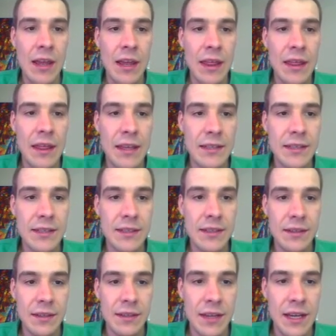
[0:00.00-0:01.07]

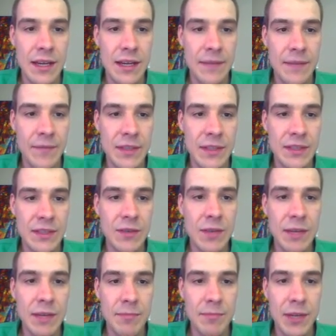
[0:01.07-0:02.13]
this, the
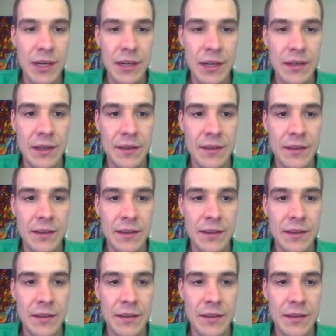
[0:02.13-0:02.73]
sodium part,